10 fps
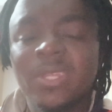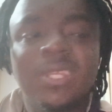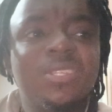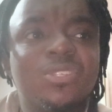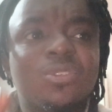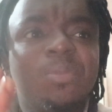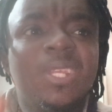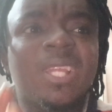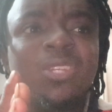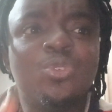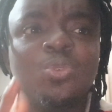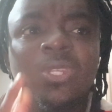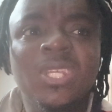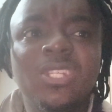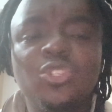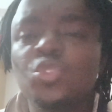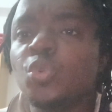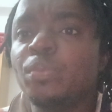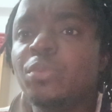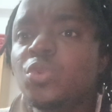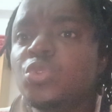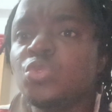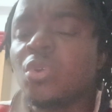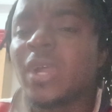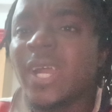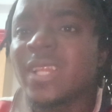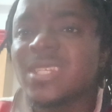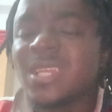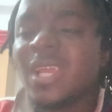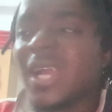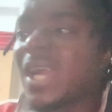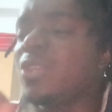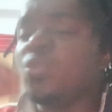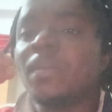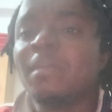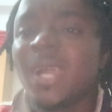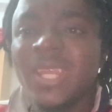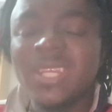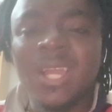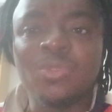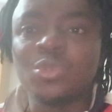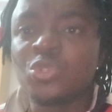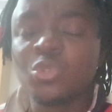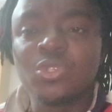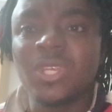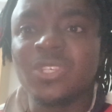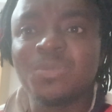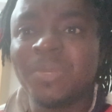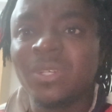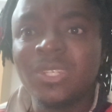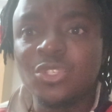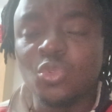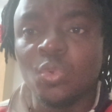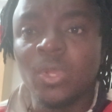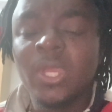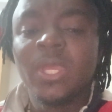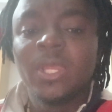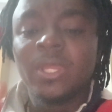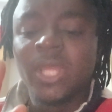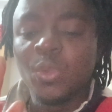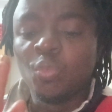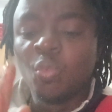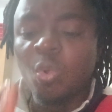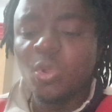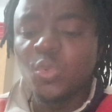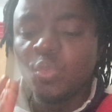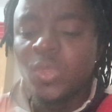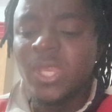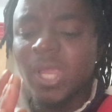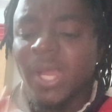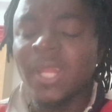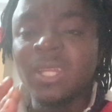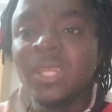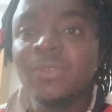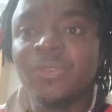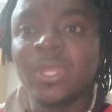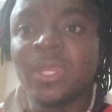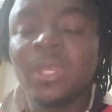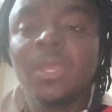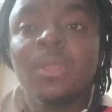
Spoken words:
This is something that you need to put your heart and your mind and your soul and spirit to. The world we are living,